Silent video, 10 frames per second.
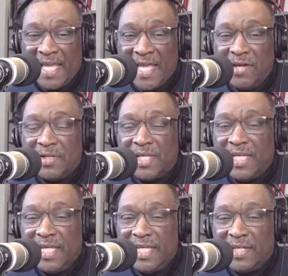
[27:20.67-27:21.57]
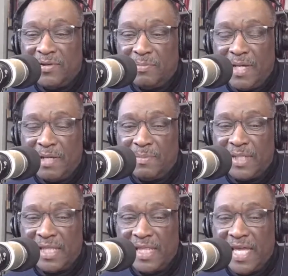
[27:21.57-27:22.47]
Gail King and
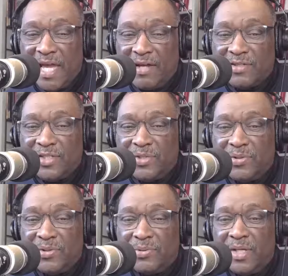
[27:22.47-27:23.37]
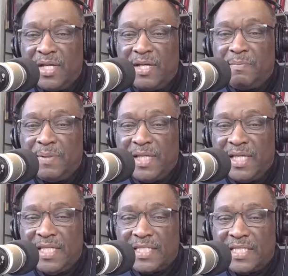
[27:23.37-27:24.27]
Obama, they are two
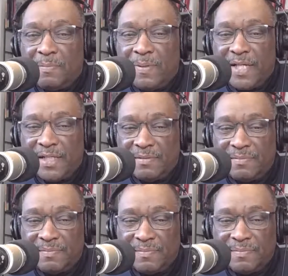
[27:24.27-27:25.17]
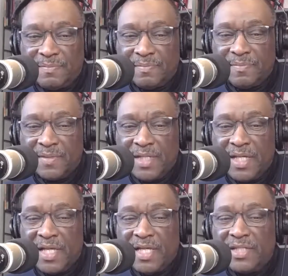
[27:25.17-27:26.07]
peas in a pod.
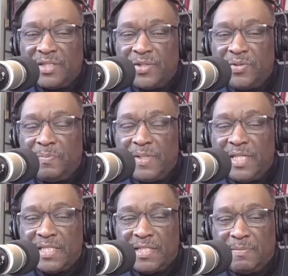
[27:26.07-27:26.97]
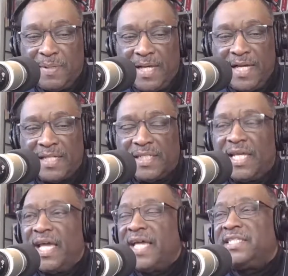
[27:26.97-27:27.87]
Two peas in a pod.
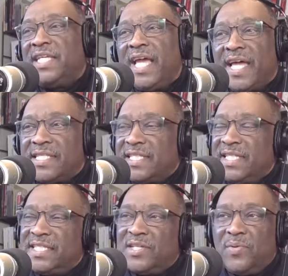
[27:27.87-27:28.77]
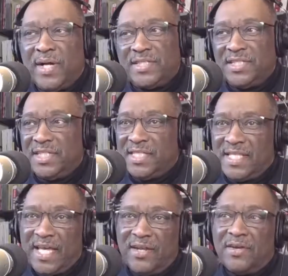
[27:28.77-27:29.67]
And she asked these
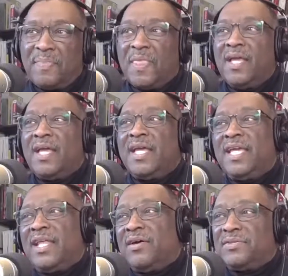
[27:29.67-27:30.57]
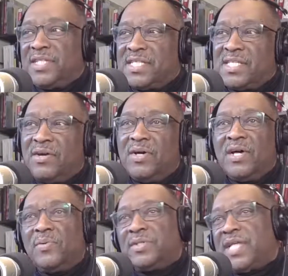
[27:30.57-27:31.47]
questions that are, just so,
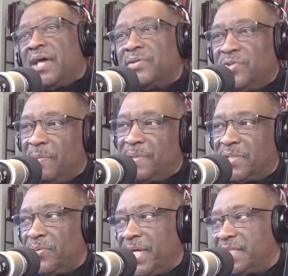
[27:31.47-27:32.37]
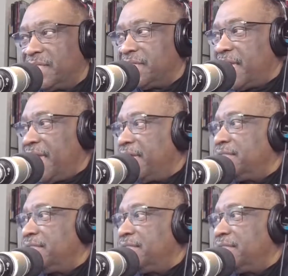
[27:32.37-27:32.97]
well, Donald Trump is a racist.